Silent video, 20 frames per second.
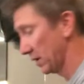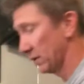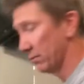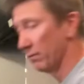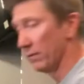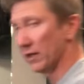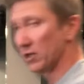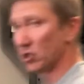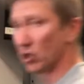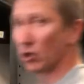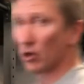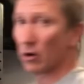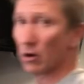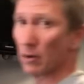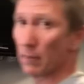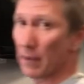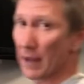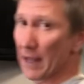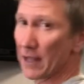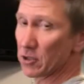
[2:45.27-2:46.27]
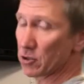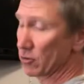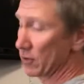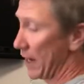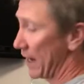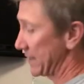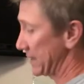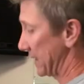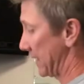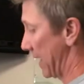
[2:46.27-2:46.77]
make sure your bands are
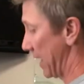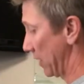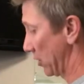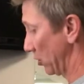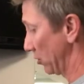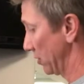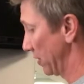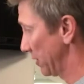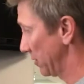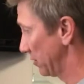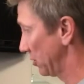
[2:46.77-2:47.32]
nice and anchored.